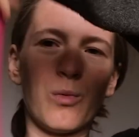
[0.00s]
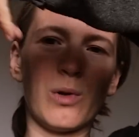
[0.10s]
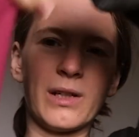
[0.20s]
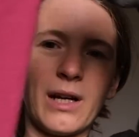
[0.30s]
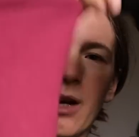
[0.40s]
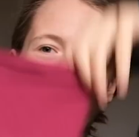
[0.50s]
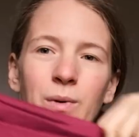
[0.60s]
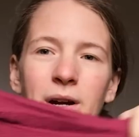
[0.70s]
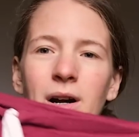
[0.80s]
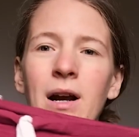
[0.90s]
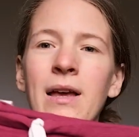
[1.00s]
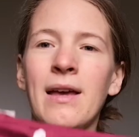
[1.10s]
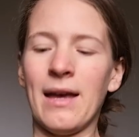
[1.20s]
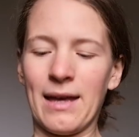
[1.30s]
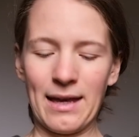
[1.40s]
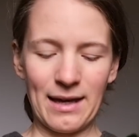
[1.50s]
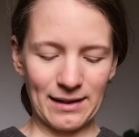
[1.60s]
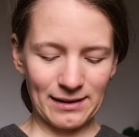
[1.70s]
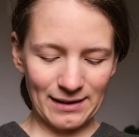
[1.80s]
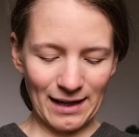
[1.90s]
woolen underwear,
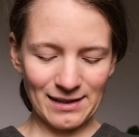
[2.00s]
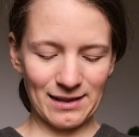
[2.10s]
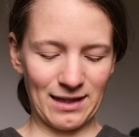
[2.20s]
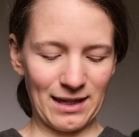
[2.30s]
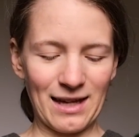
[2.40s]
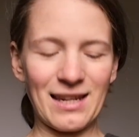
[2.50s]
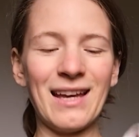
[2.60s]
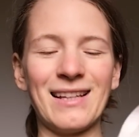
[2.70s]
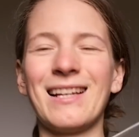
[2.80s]
and that's the thing I did.